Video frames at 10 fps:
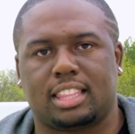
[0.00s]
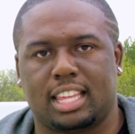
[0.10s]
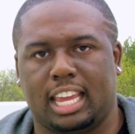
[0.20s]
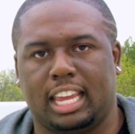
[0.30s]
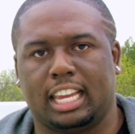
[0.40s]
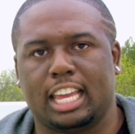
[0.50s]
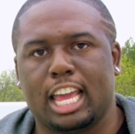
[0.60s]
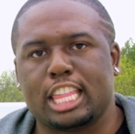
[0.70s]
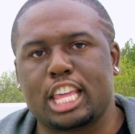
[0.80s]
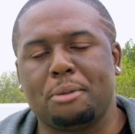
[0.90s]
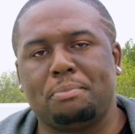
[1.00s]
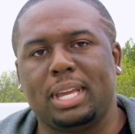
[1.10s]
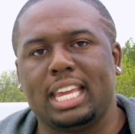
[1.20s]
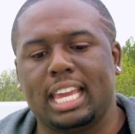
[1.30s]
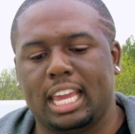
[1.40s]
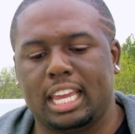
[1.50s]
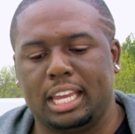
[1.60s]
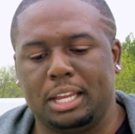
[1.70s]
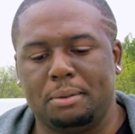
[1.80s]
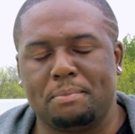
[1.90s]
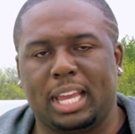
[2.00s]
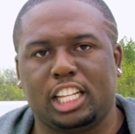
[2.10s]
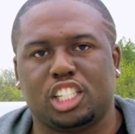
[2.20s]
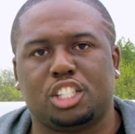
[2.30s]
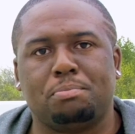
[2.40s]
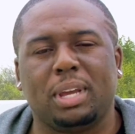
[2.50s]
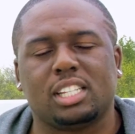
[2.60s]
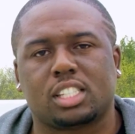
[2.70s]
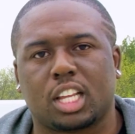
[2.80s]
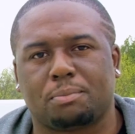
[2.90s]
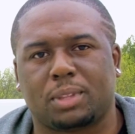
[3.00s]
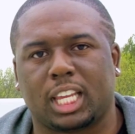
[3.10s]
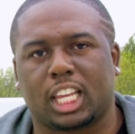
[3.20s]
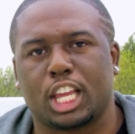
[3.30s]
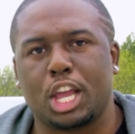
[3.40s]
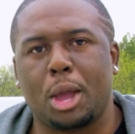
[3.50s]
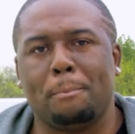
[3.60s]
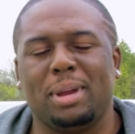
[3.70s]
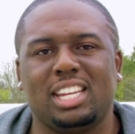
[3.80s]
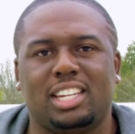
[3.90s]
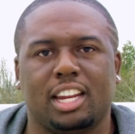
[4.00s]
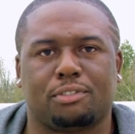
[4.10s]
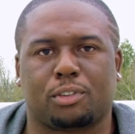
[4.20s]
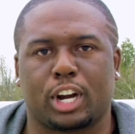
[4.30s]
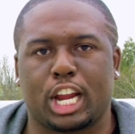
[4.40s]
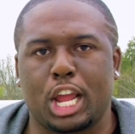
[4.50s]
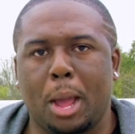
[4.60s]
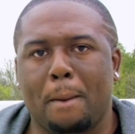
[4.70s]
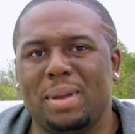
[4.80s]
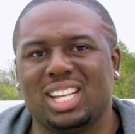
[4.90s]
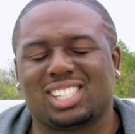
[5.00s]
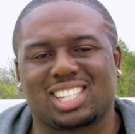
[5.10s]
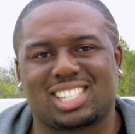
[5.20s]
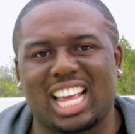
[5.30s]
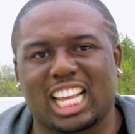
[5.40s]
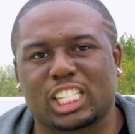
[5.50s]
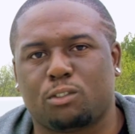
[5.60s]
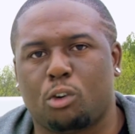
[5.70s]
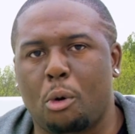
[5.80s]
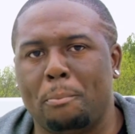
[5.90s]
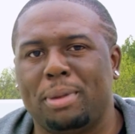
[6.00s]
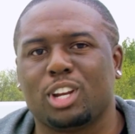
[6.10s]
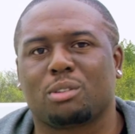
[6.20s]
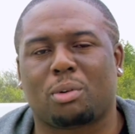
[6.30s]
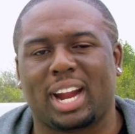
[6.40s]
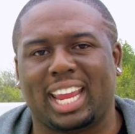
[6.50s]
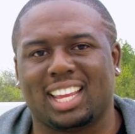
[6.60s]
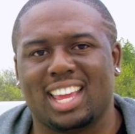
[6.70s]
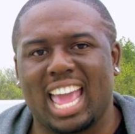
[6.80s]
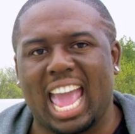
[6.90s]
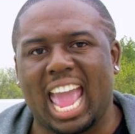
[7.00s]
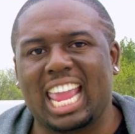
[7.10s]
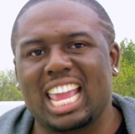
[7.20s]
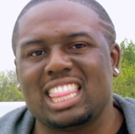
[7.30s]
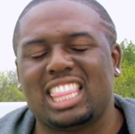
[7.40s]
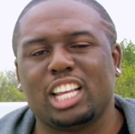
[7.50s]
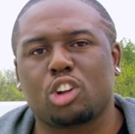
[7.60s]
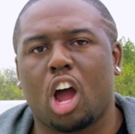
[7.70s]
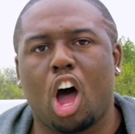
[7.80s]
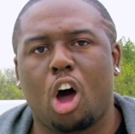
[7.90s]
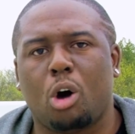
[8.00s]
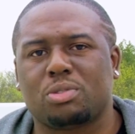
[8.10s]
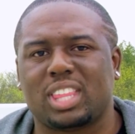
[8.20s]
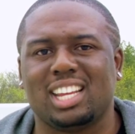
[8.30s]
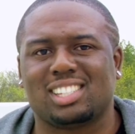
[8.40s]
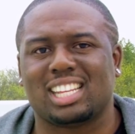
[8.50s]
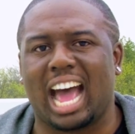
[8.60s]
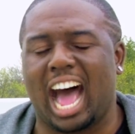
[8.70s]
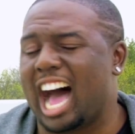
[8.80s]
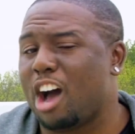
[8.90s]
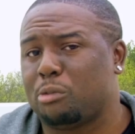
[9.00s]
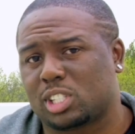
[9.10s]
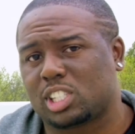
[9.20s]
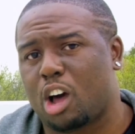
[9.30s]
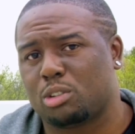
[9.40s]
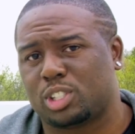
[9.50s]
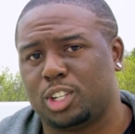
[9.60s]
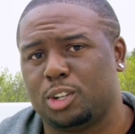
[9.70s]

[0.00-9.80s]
thing. That BE means be something, be different, be successful, be great. And these are all things that I was taught to do,